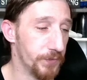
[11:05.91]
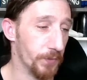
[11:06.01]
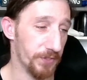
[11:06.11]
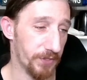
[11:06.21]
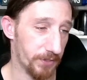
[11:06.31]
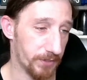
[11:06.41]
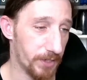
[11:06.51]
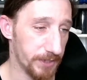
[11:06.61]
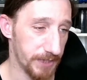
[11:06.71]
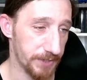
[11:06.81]
doing their
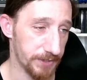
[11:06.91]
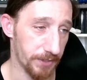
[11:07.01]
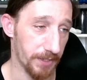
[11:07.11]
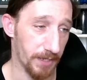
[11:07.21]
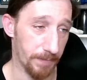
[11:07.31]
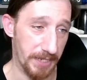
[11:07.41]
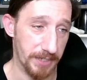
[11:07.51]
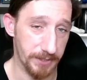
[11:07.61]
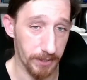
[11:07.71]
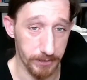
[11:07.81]
content on it. I
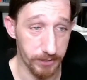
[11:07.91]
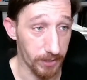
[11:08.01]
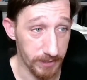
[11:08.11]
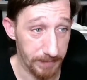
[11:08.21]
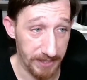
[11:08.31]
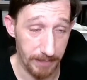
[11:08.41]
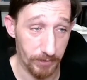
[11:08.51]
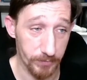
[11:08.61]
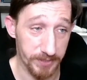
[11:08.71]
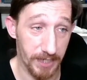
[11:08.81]
mean, Doug's talked about that
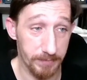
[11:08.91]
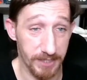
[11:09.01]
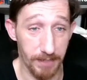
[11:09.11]
multiple times,